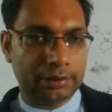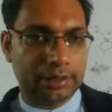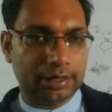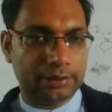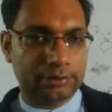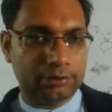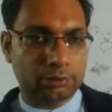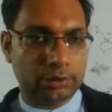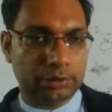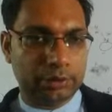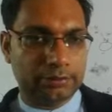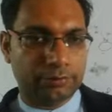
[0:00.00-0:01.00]
as
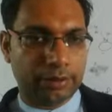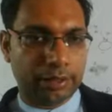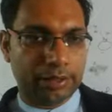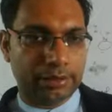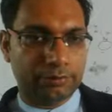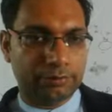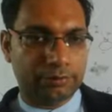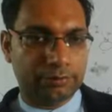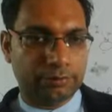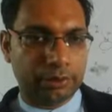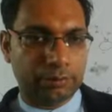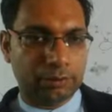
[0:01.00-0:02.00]
25
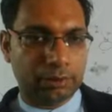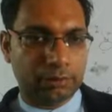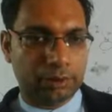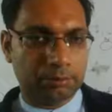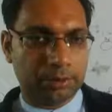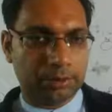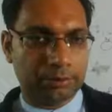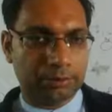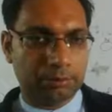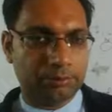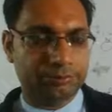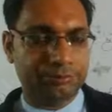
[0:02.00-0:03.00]
power 1 by 2.